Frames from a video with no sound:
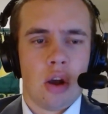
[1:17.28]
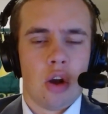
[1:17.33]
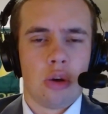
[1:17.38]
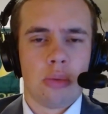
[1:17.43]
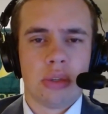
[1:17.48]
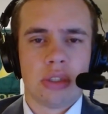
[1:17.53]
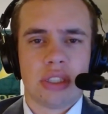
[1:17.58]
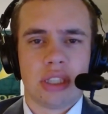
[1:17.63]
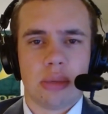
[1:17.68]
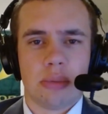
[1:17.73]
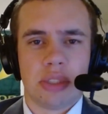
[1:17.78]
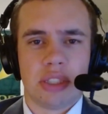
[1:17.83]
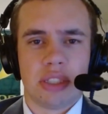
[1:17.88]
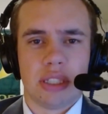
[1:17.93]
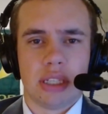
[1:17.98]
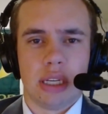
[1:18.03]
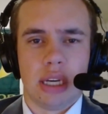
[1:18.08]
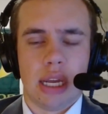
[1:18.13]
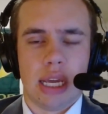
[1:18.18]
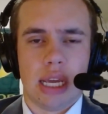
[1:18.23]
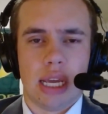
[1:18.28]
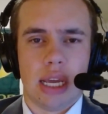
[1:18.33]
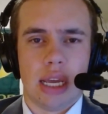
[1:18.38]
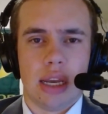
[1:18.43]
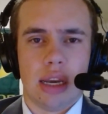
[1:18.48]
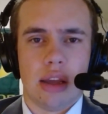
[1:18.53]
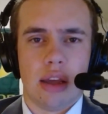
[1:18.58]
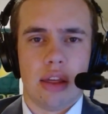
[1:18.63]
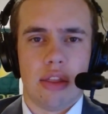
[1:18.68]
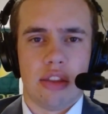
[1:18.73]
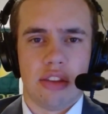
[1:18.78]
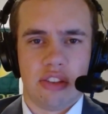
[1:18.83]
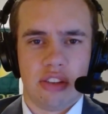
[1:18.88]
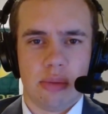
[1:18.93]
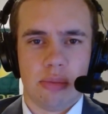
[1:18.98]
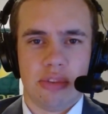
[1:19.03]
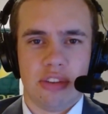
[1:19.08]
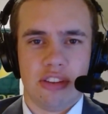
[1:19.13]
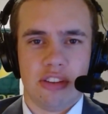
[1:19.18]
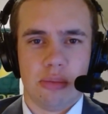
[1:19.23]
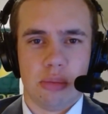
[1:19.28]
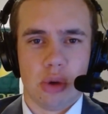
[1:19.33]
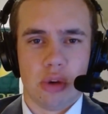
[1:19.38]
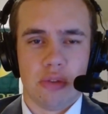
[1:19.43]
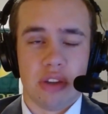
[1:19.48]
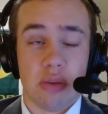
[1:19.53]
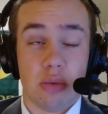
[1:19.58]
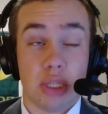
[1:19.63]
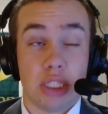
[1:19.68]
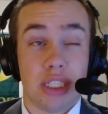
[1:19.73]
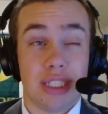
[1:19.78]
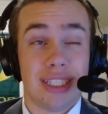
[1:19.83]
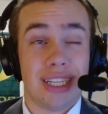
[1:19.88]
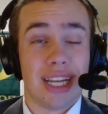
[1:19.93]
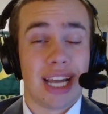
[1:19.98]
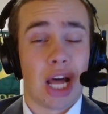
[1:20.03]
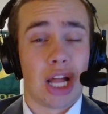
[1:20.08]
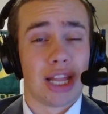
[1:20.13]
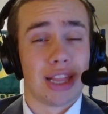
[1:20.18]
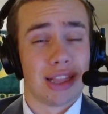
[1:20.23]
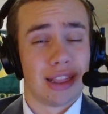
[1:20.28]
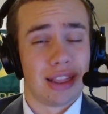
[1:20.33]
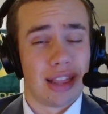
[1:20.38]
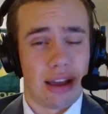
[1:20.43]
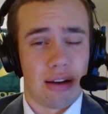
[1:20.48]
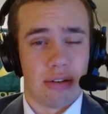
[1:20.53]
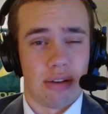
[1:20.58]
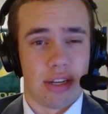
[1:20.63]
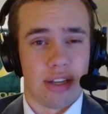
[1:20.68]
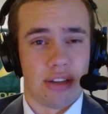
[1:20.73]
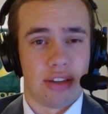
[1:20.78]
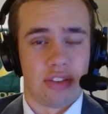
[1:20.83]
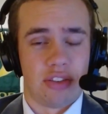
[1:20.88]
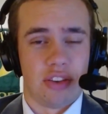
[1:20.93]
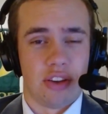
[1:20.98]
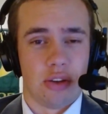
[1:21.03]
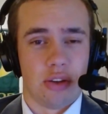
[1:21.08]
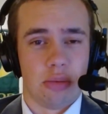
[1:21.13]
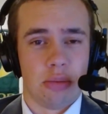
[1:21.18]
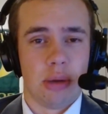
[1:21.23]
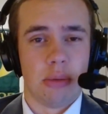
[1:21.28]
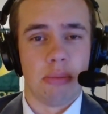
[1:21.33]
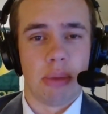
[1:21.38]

Homer Simpson in The Simpsons Movie, which is a hilarious film,